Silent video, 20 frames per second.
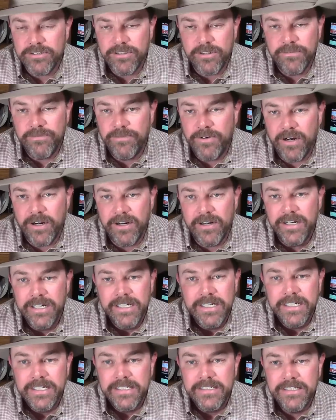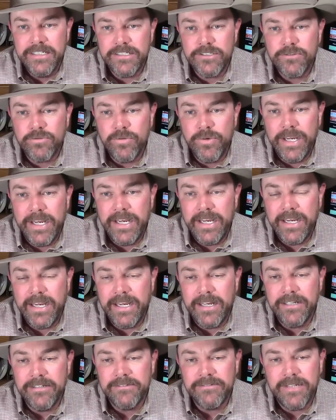so far this week,
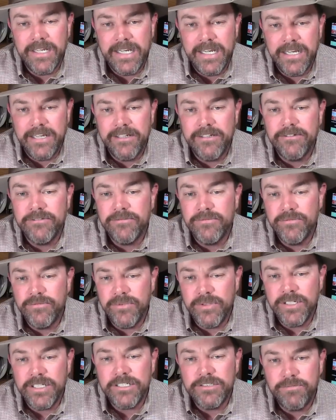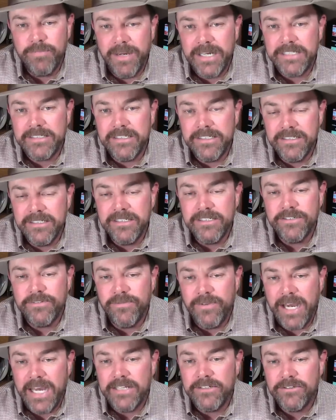and we're expecting this
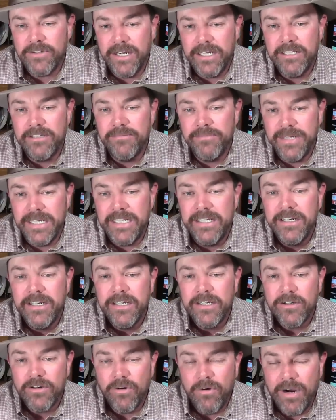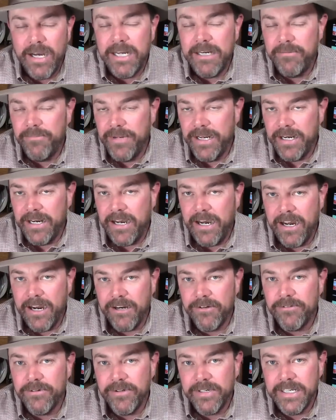fat trade to be quite a bit
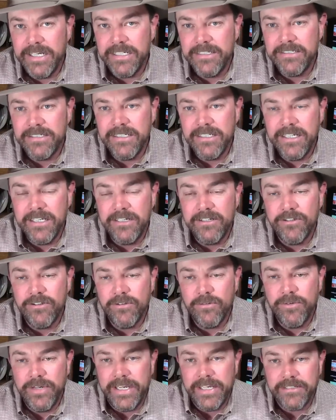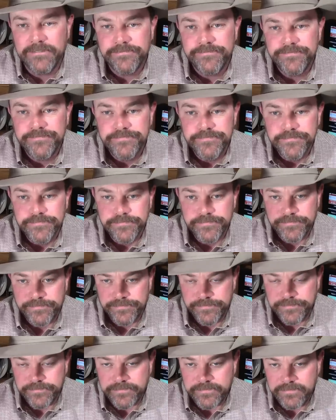higher when we get to the end of the week.
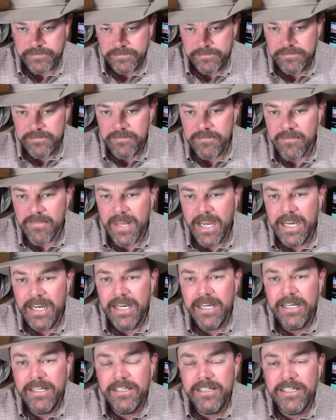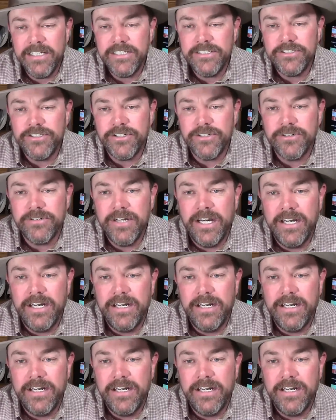Look at your